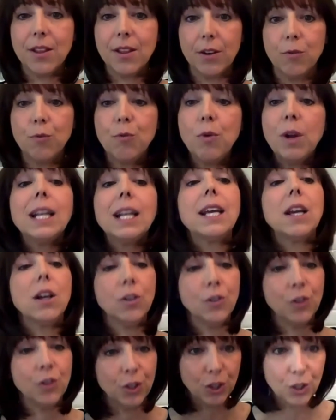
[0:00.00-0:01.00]
that really
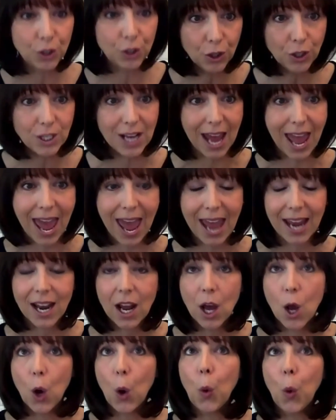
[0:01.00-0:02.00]
understood it
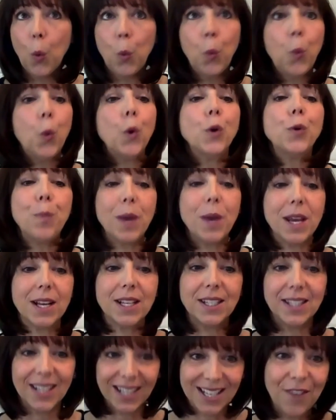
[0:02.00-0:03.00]
would be a
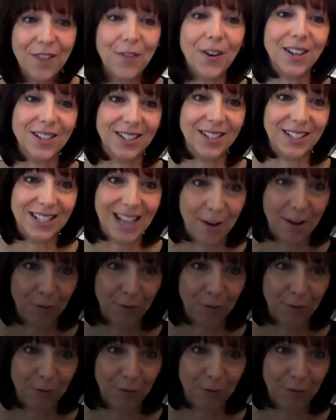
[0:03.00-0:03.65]
significant step